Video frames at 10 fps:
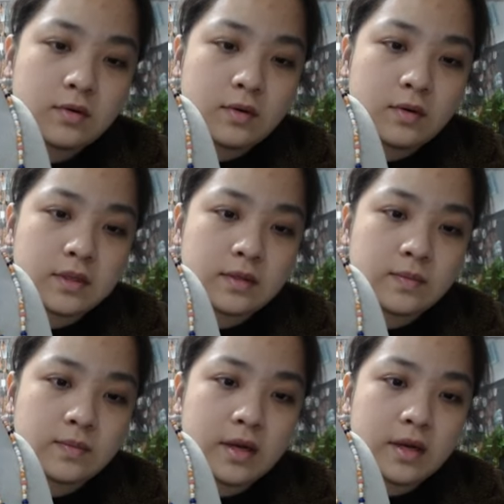Red
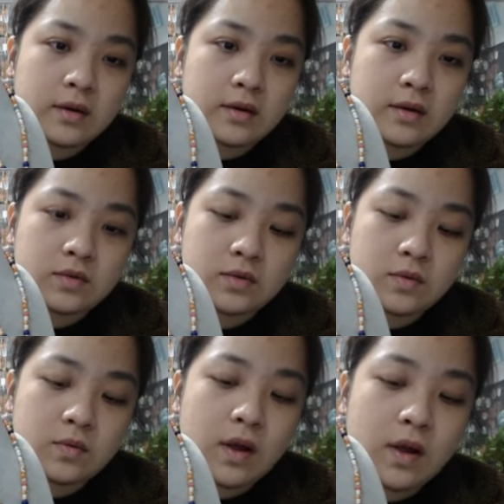Spanish
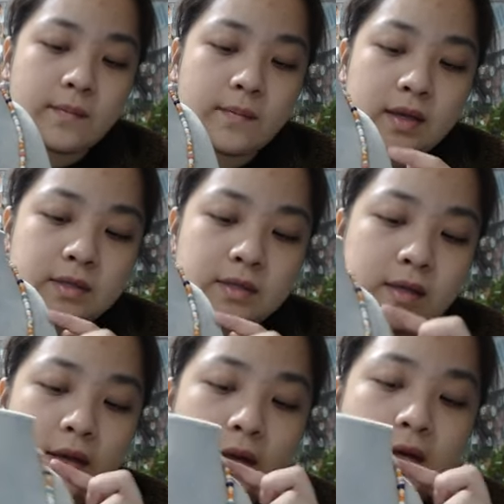oyster round beads,
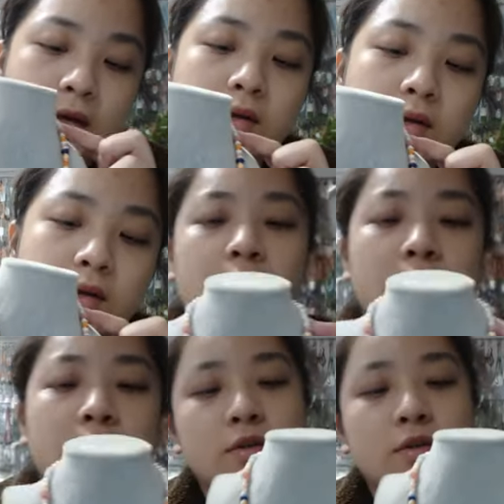and here the orange